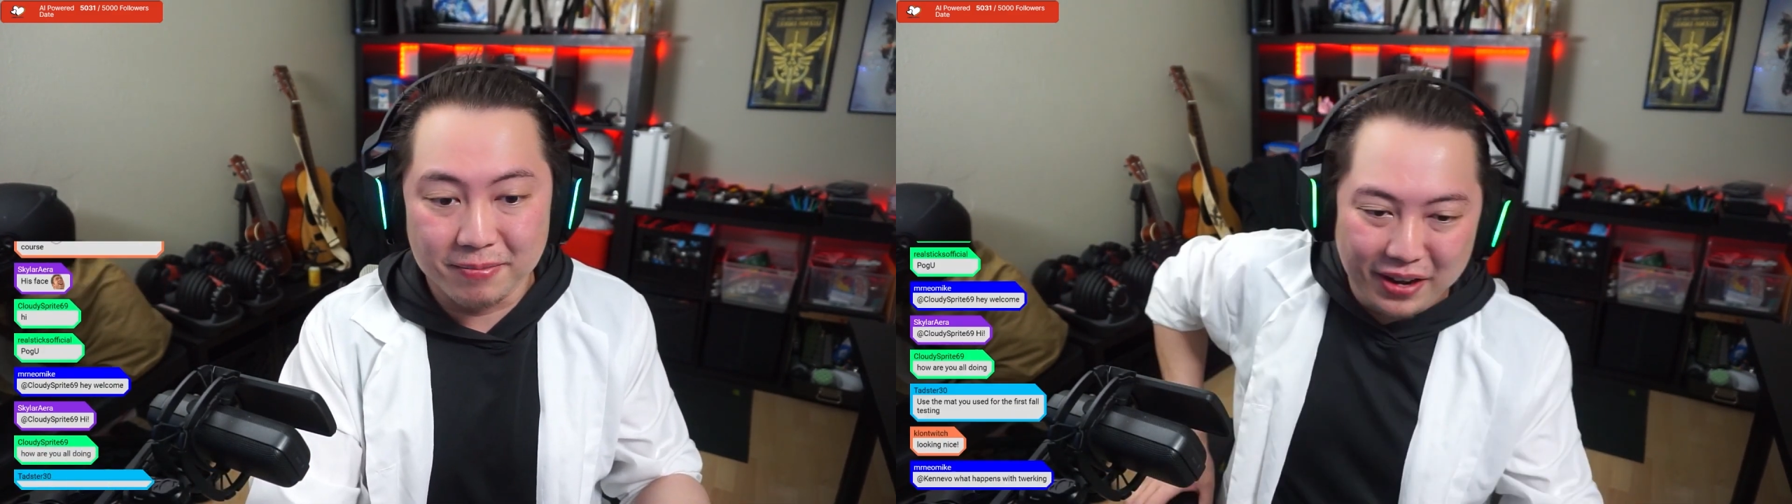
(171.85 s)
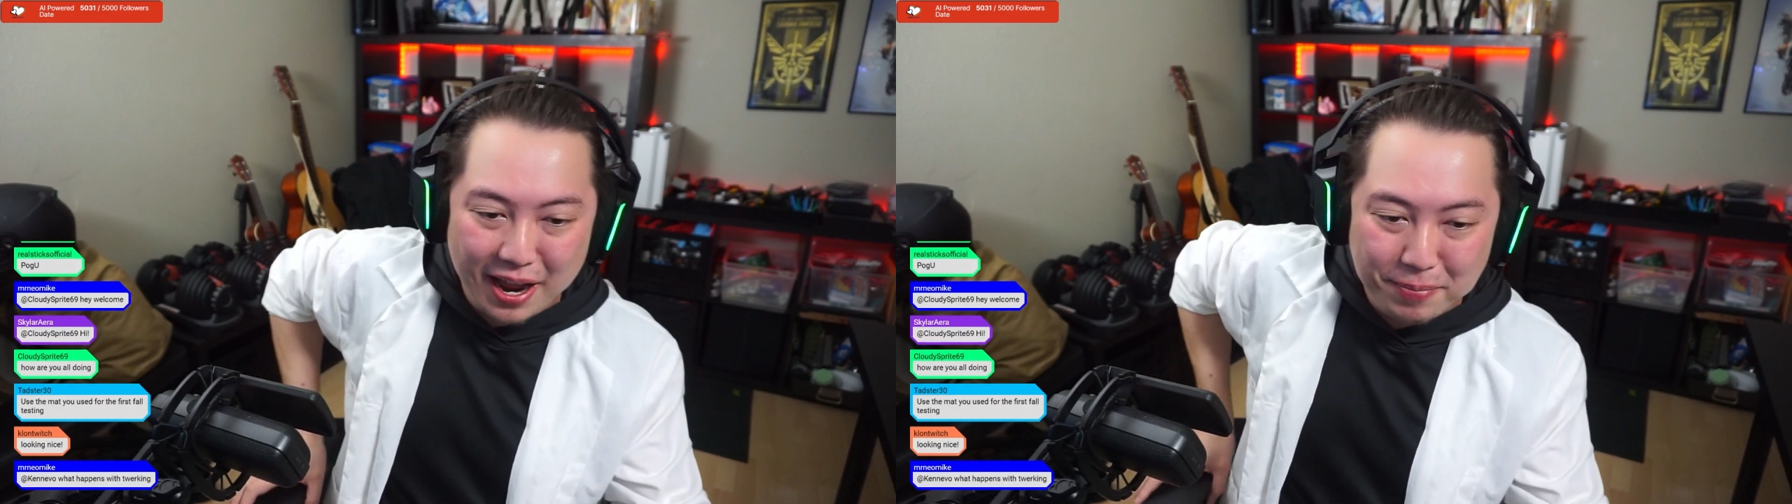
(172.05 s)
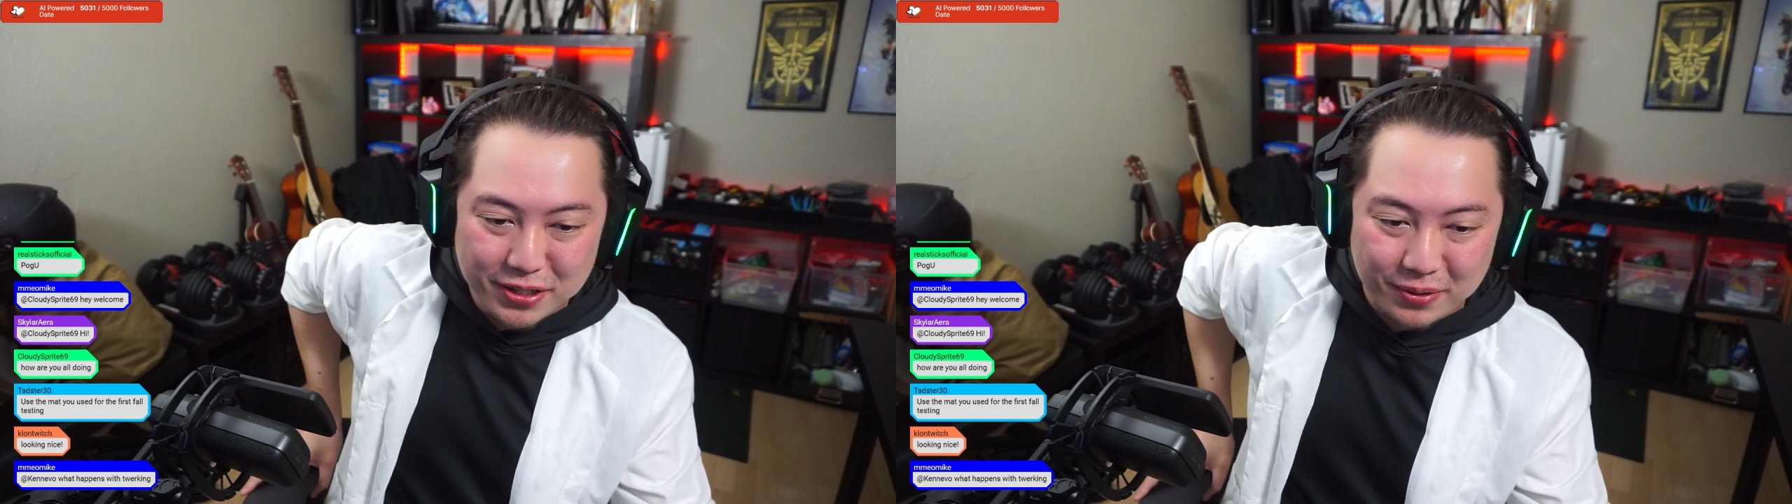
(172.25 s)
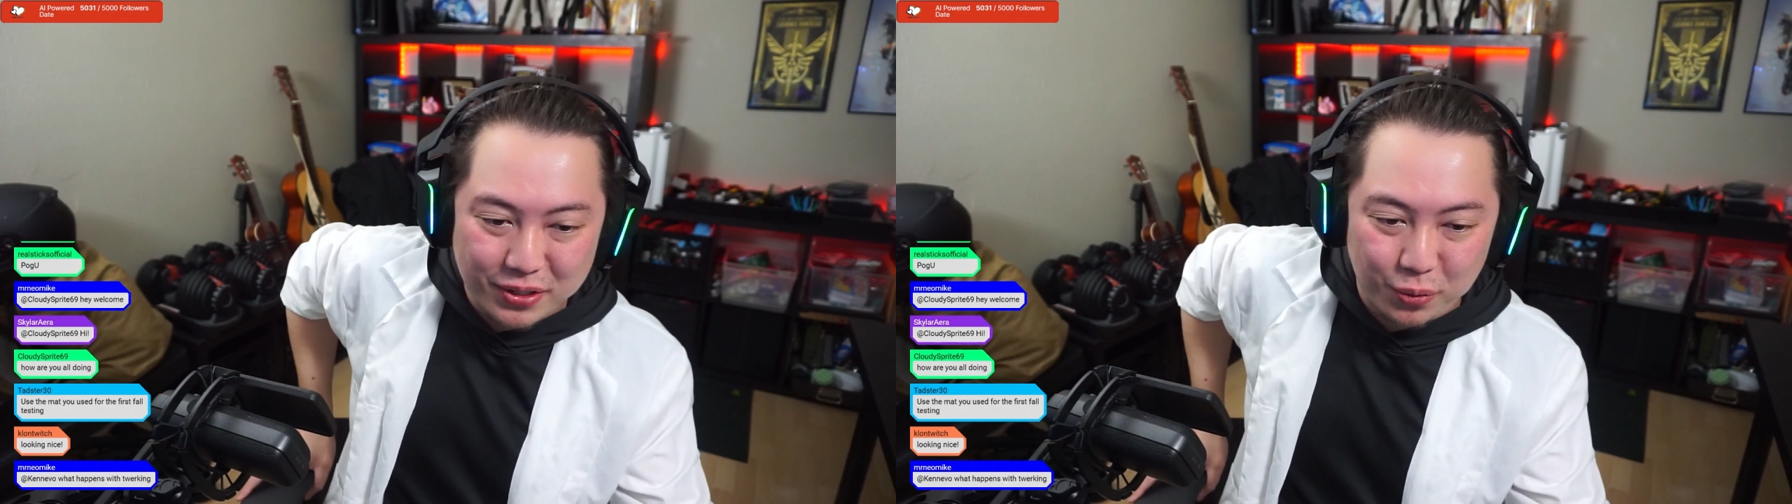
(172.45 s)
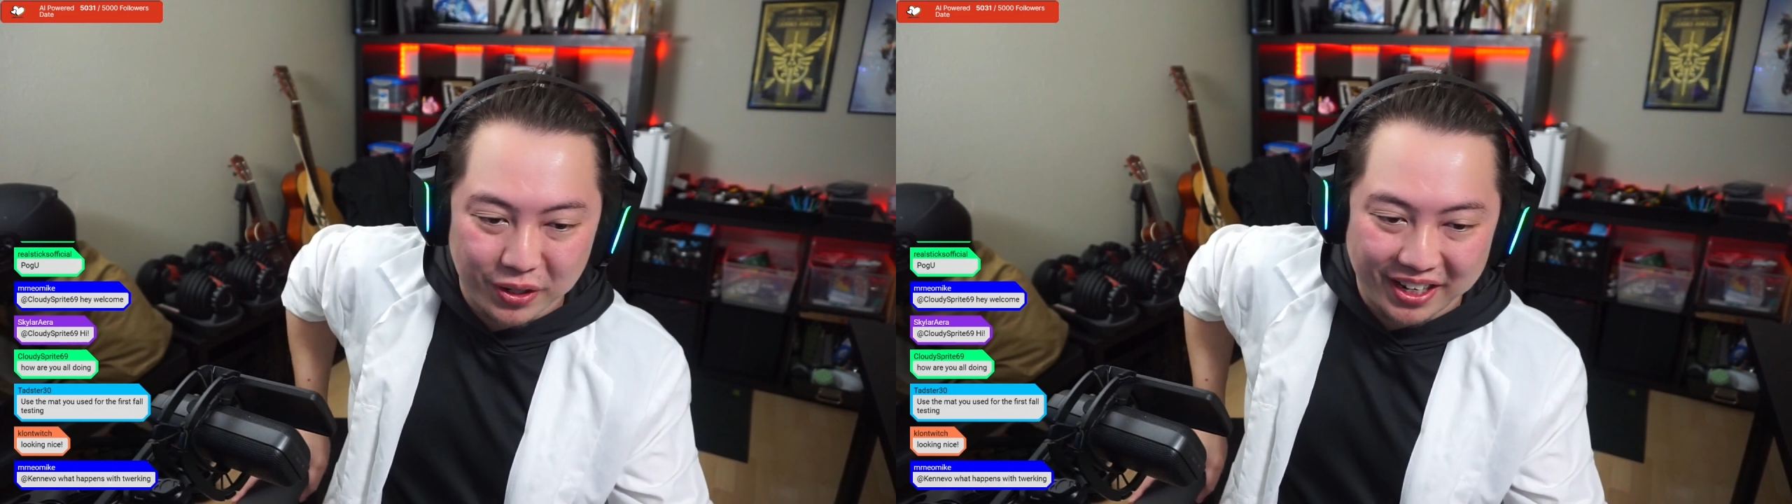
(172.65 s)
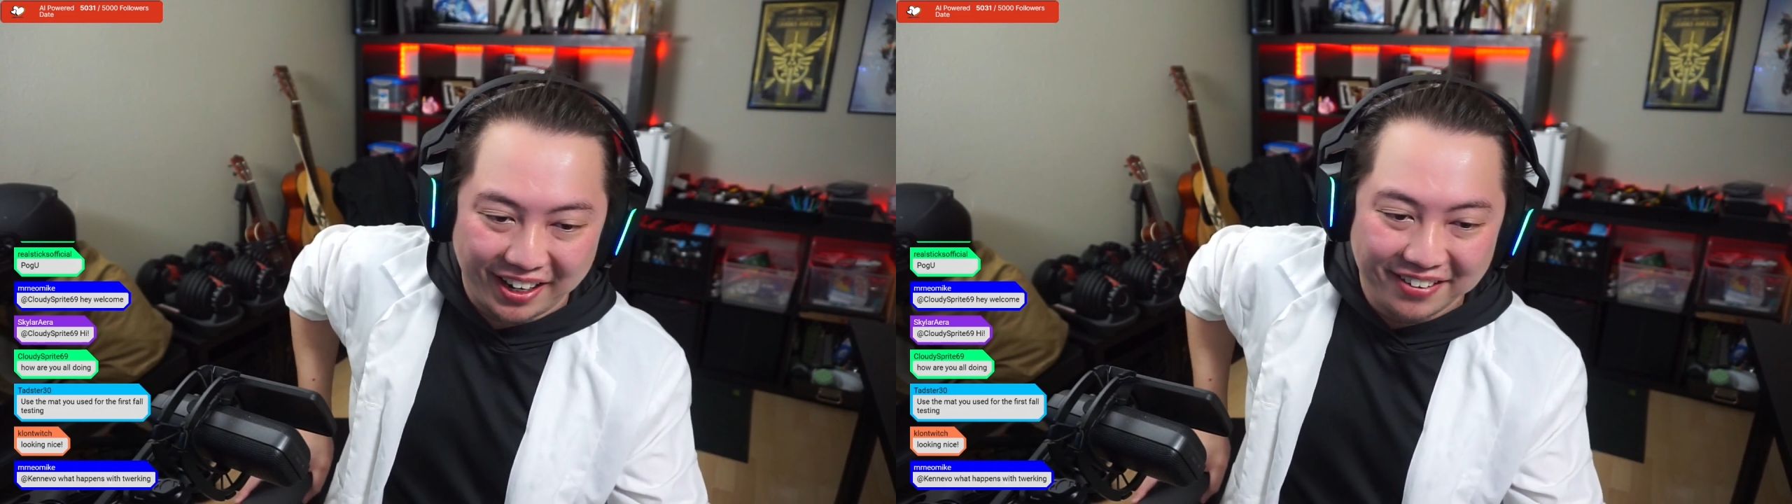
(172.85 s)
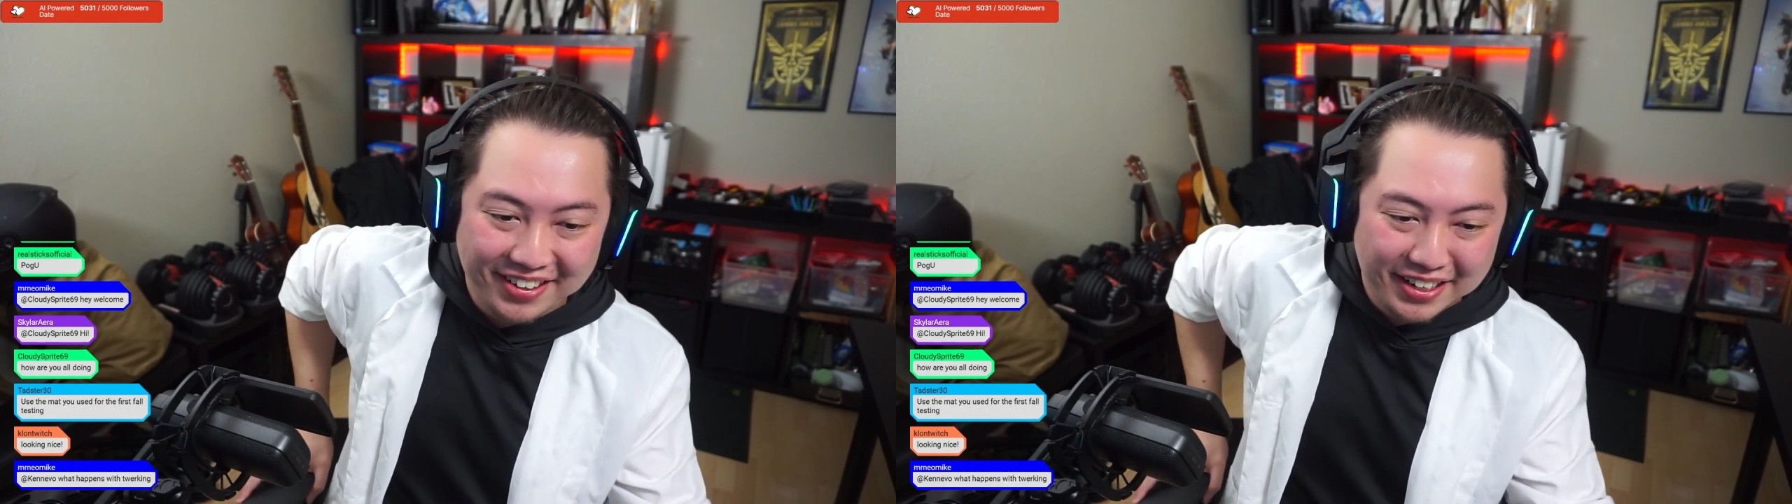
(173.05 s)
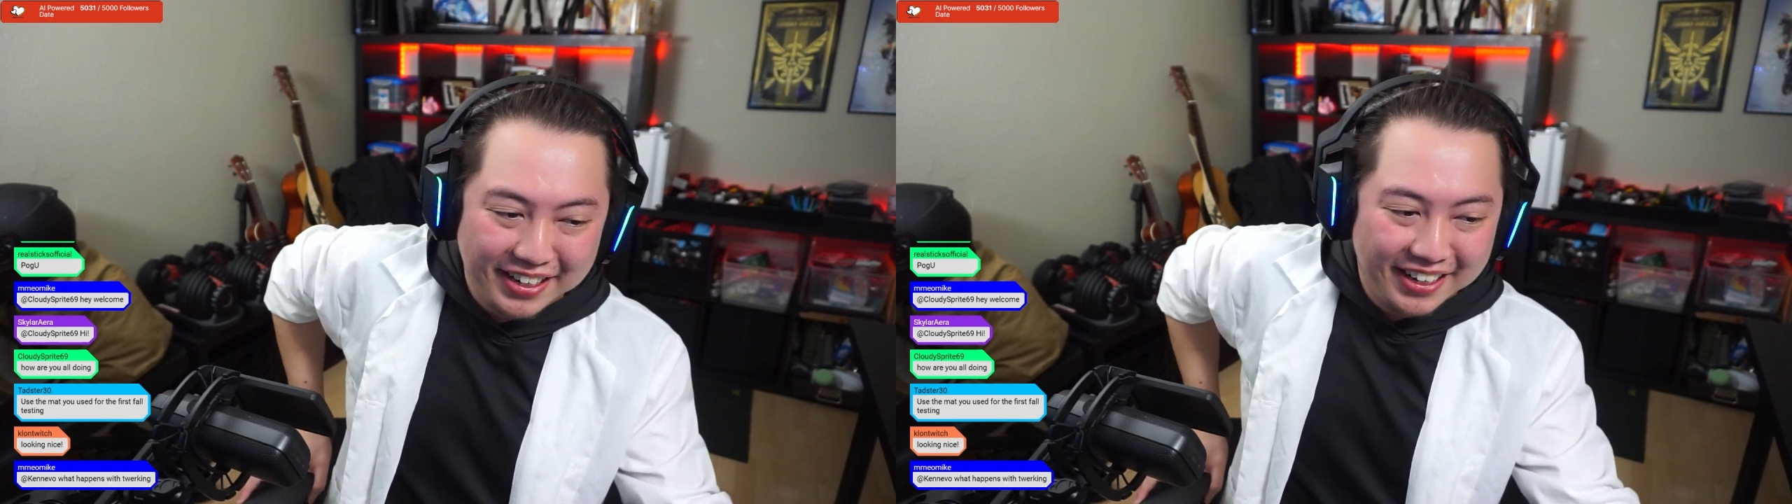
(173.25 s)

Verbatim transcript: What happens with twerking?